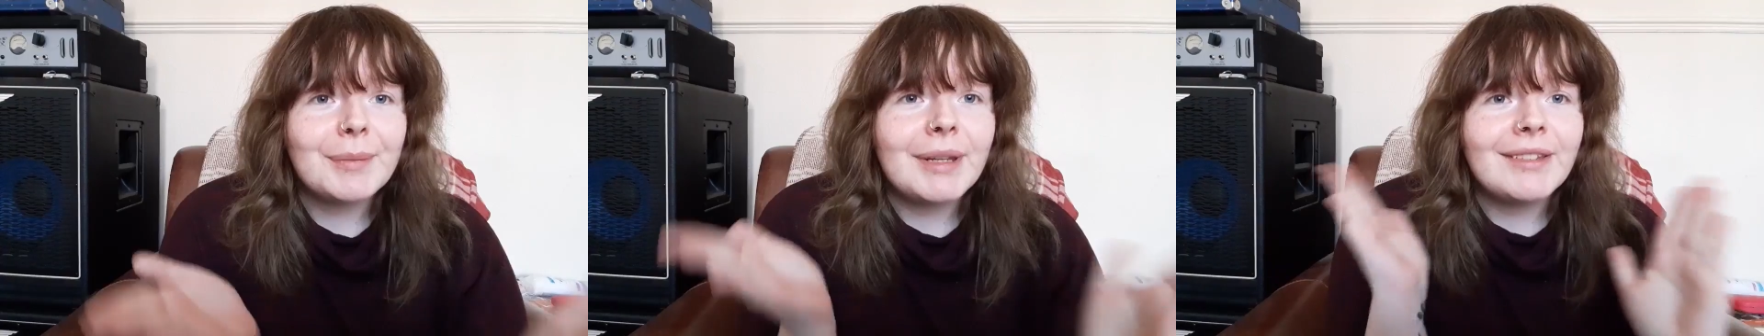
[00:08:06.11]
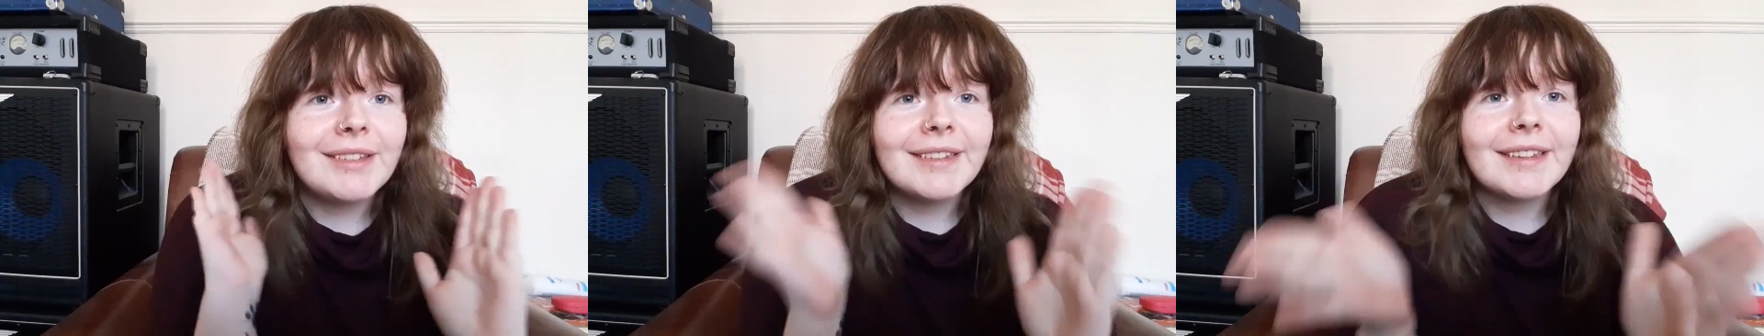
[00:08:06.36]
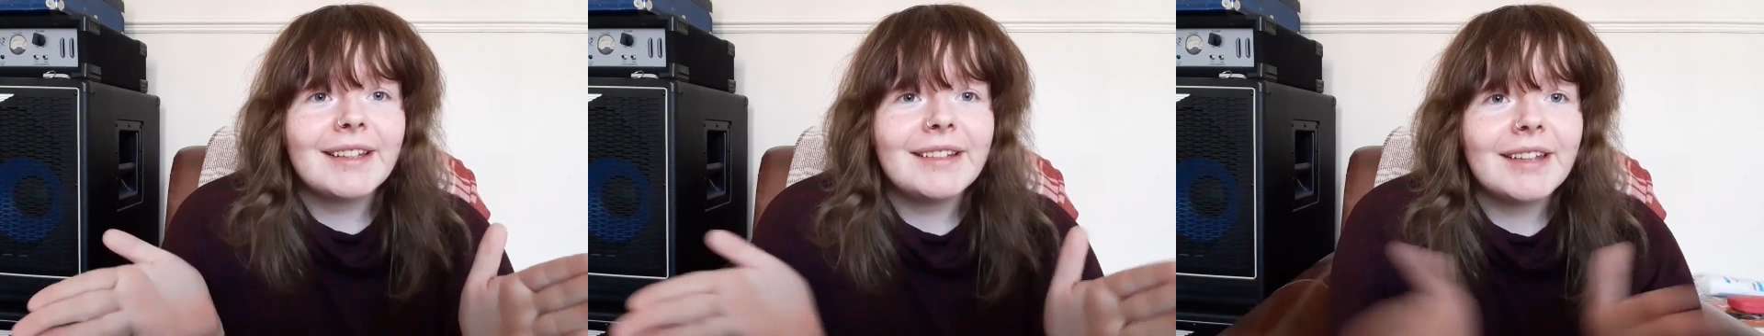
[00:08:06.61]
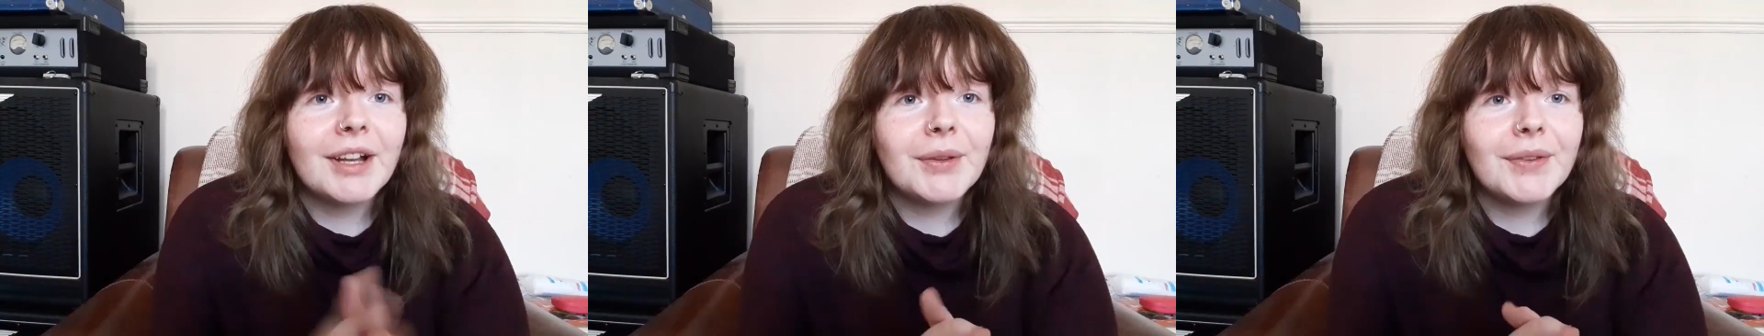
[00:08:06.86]
me just
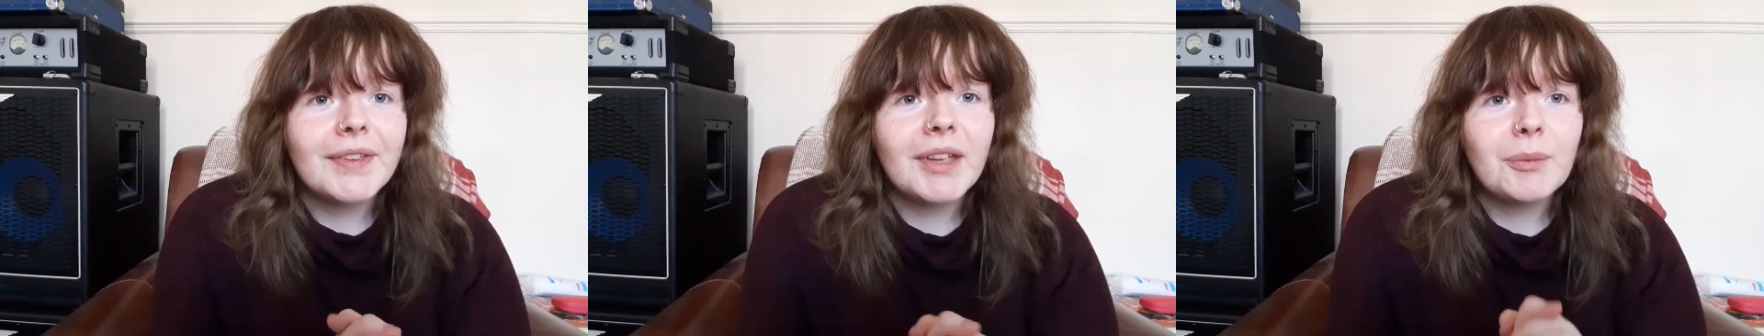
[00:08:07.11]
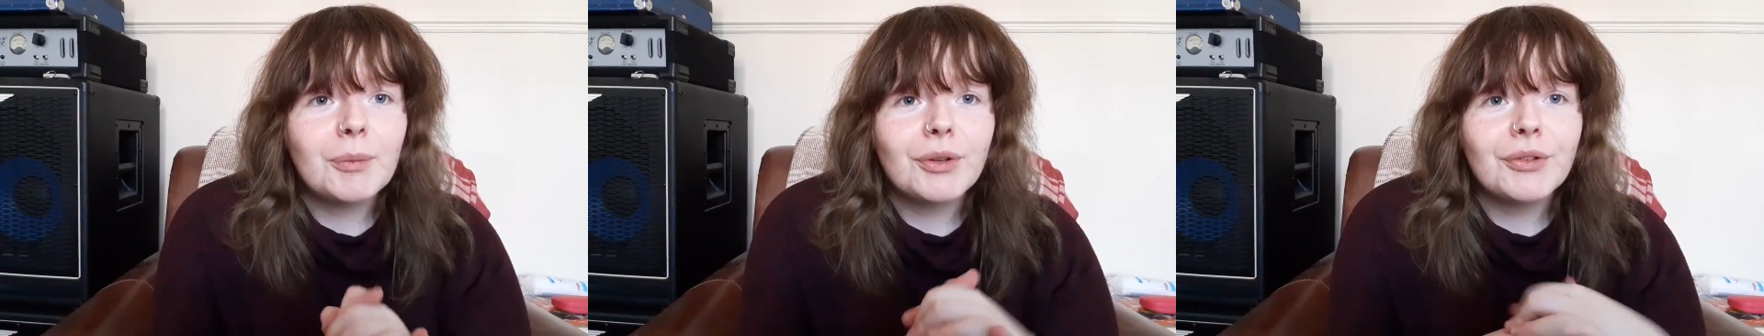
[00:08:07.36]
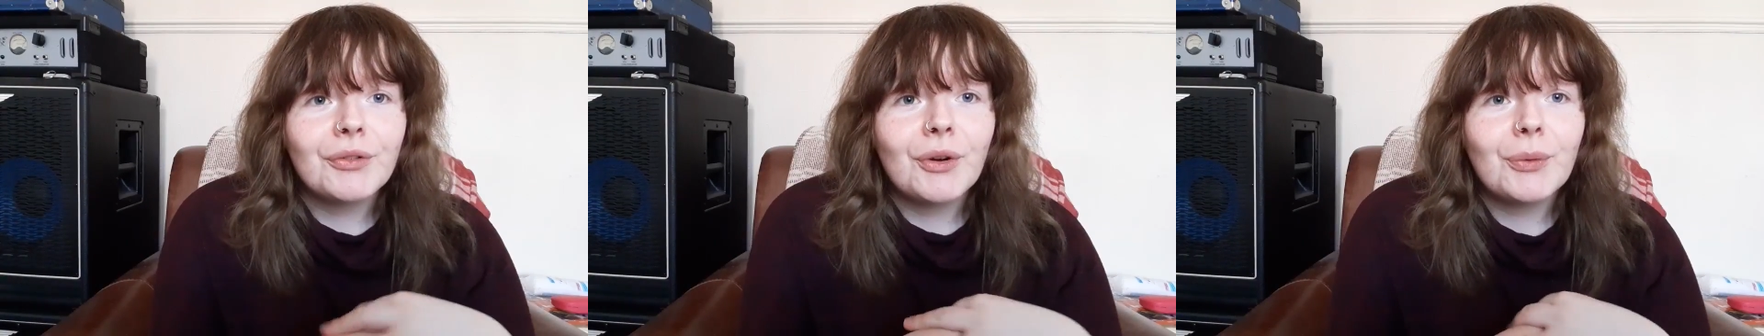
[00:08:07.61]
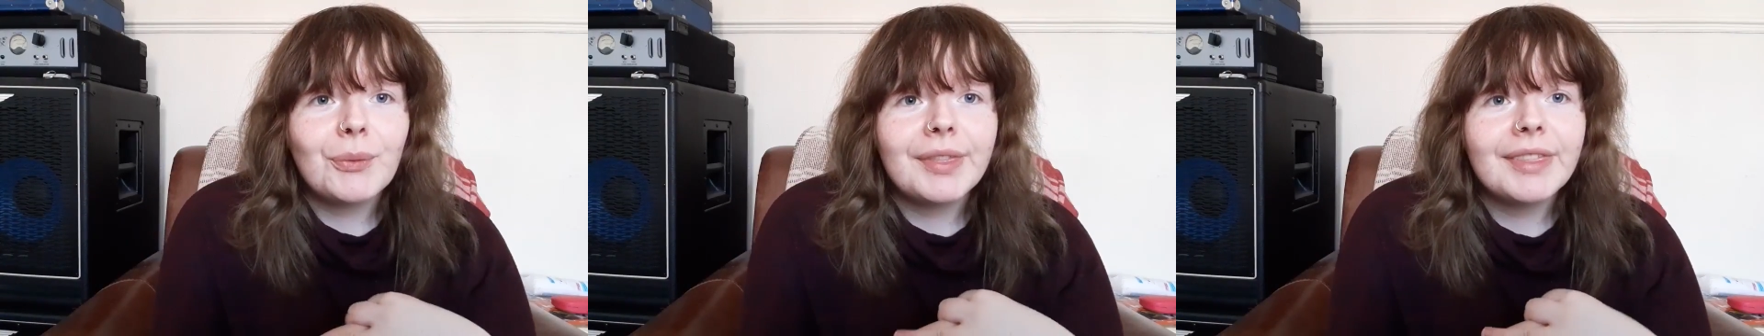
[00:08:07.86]
sitting down saying what's
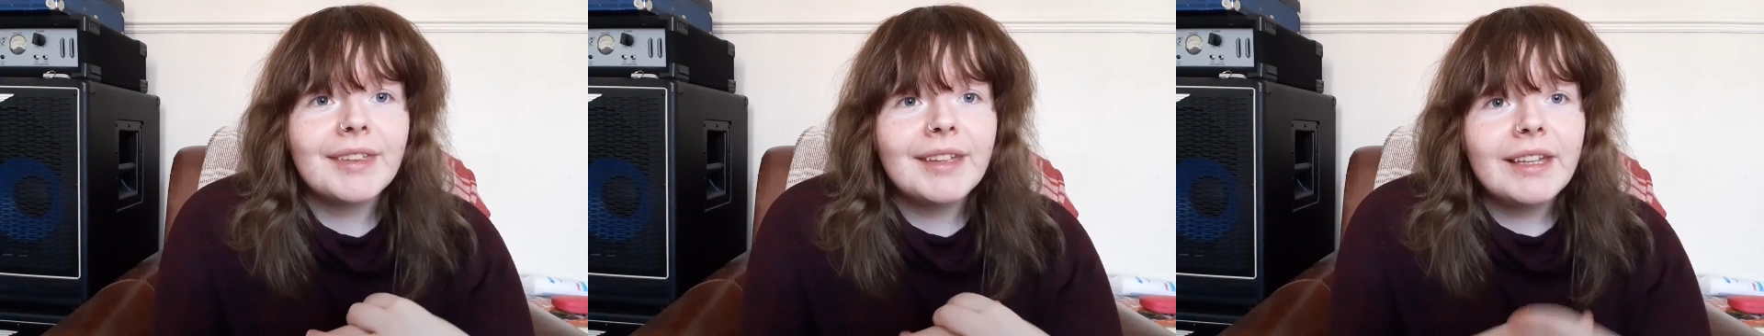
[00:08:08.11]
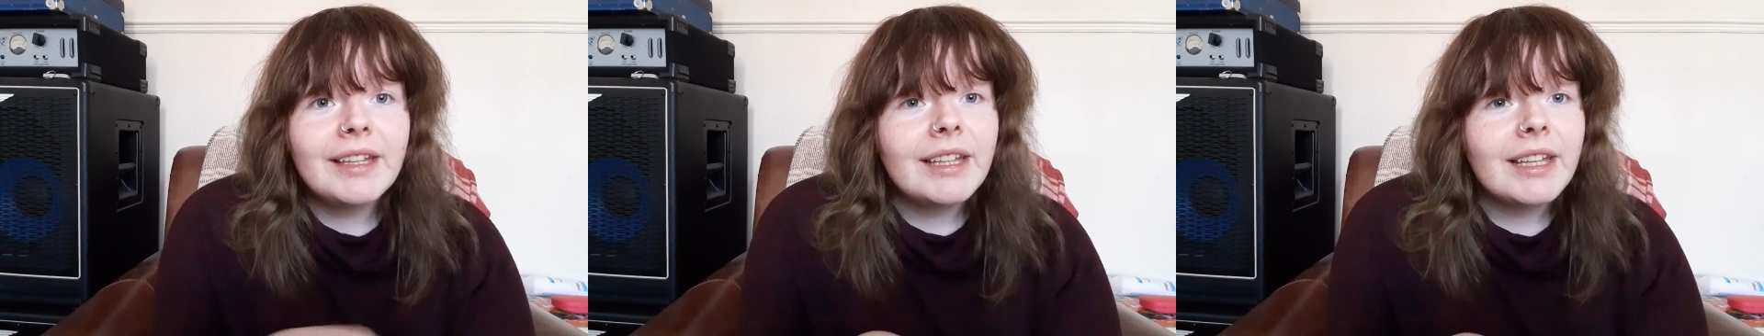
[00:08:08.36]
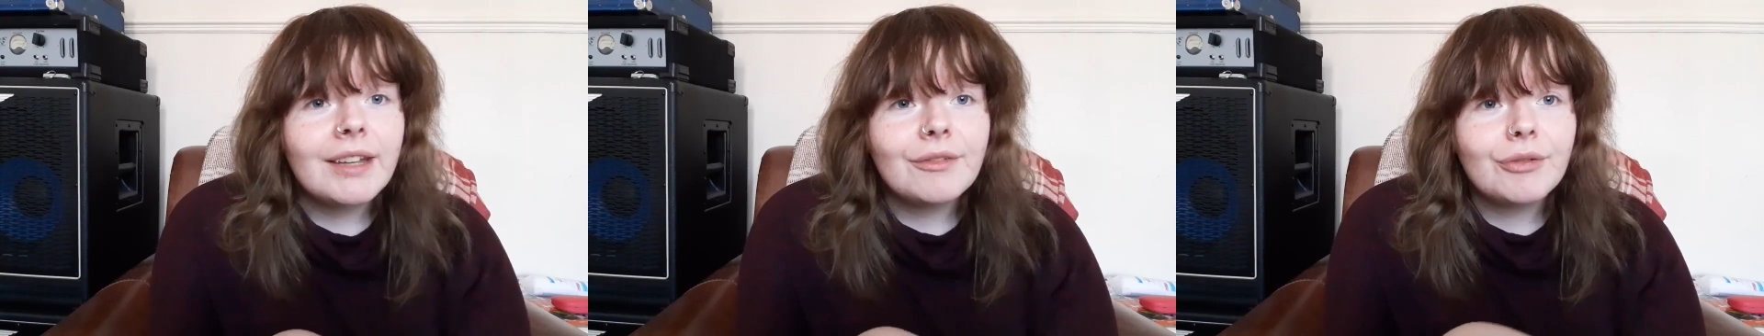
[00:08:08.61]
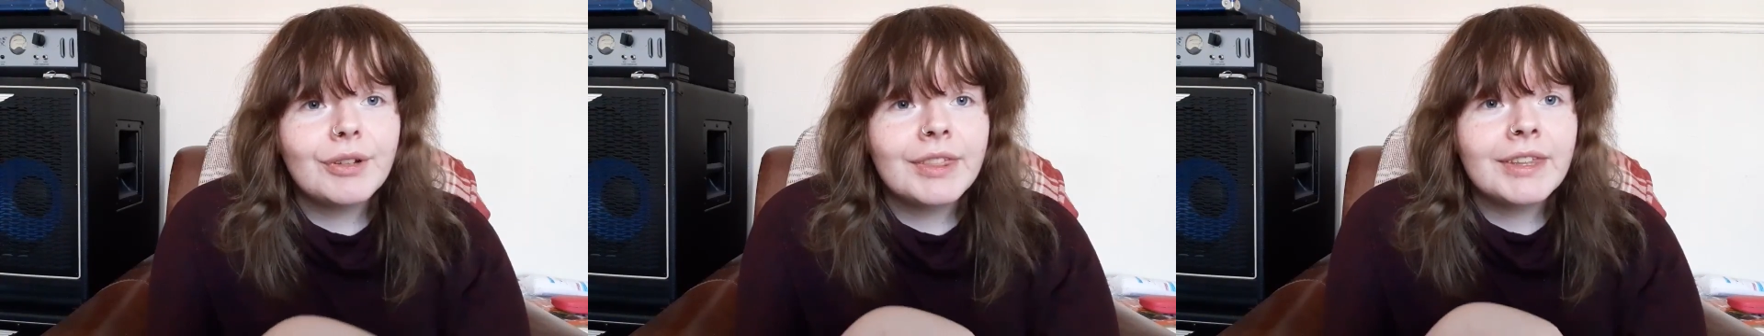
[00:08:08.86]
wrong with
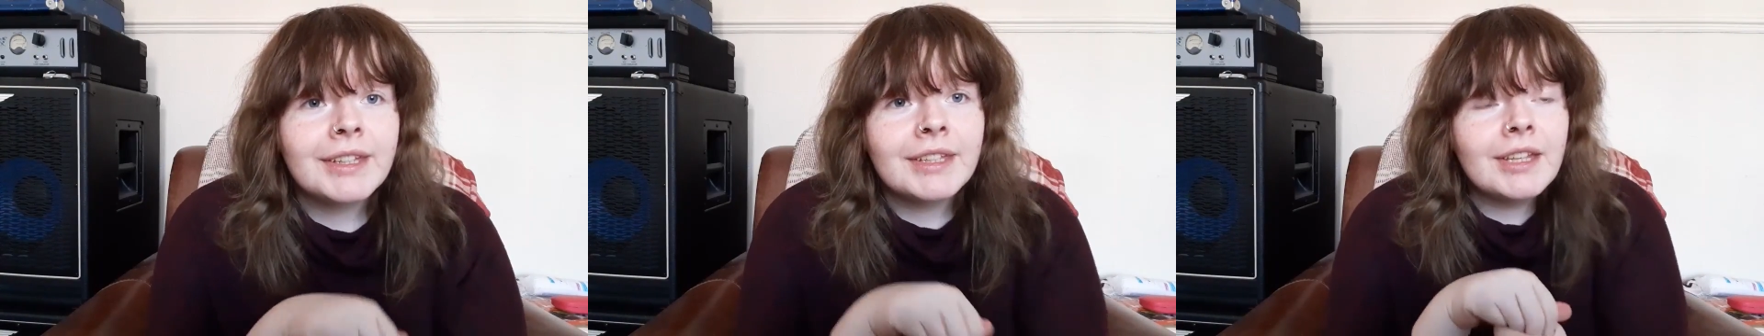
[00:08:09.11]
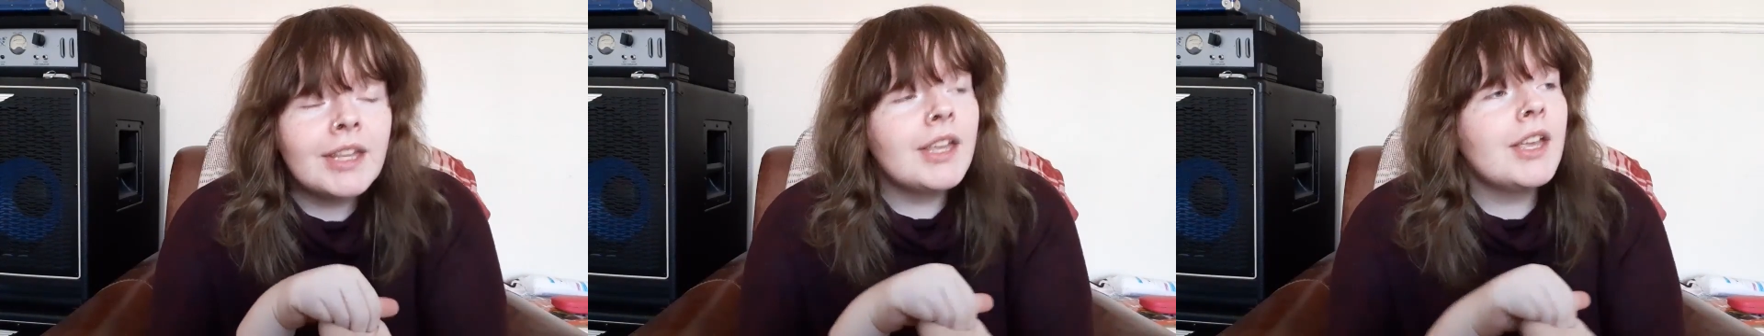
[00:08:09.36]
everything.